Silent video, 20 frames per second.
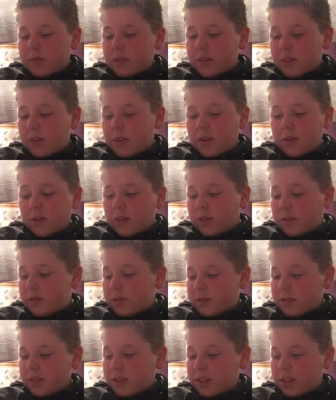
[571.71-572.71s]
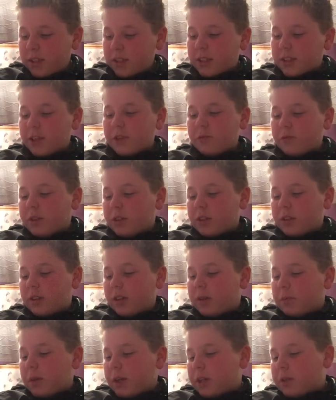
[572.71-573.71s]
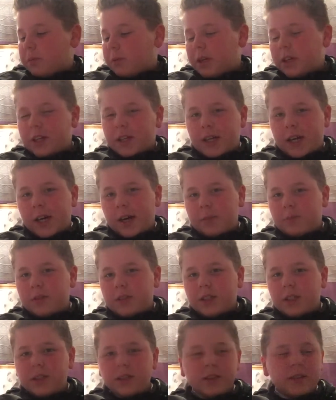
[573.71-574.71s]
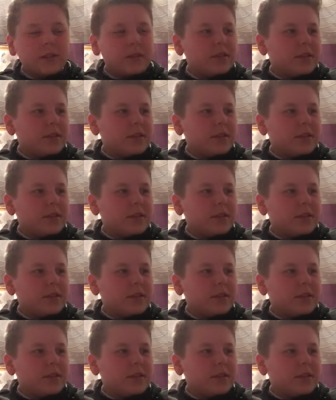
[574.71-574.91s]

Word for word: So it didn't really make me happy